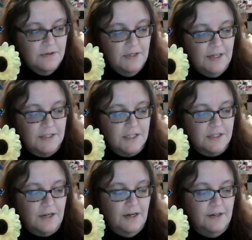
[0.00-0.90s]

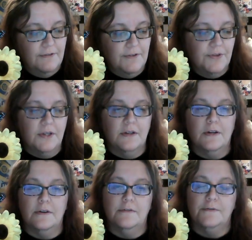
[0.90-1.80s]
that's kind of a thing
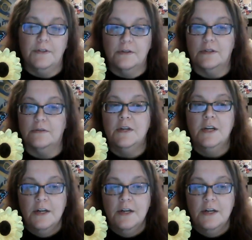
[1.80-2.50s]
of, you know,